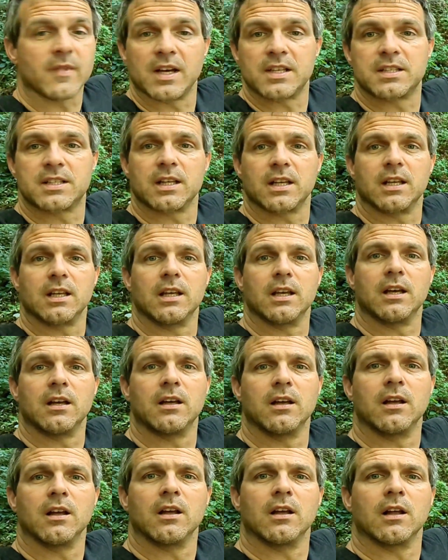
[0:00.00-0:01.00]
see
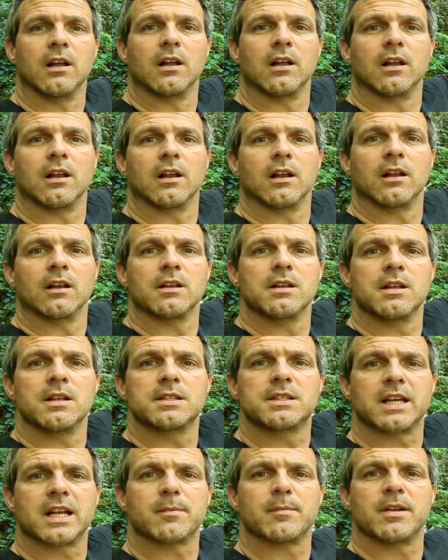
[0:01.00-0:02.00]

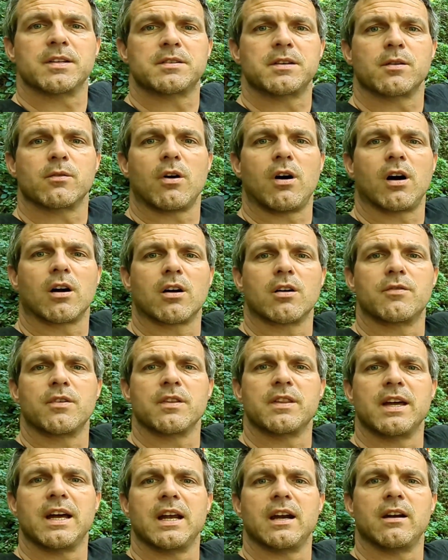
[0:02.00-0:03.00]
sedimentary rock over
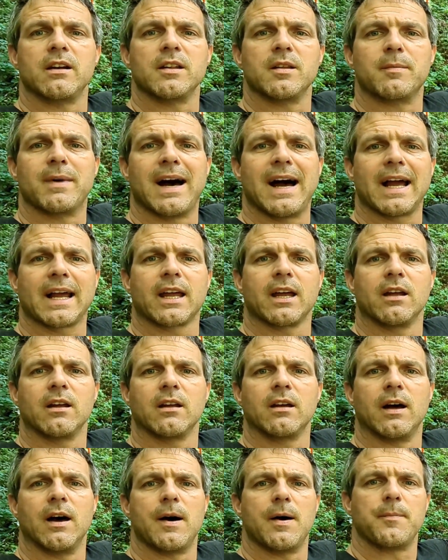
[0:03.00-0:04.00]
there in the back,
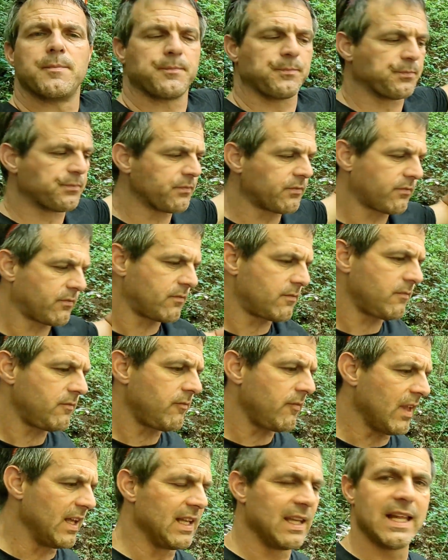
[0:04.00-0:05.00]

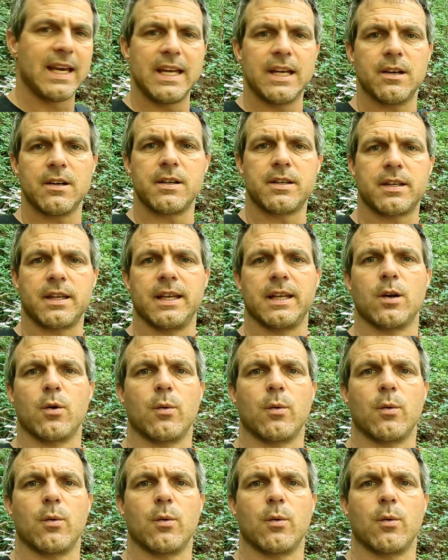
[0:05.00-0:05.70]
layered in a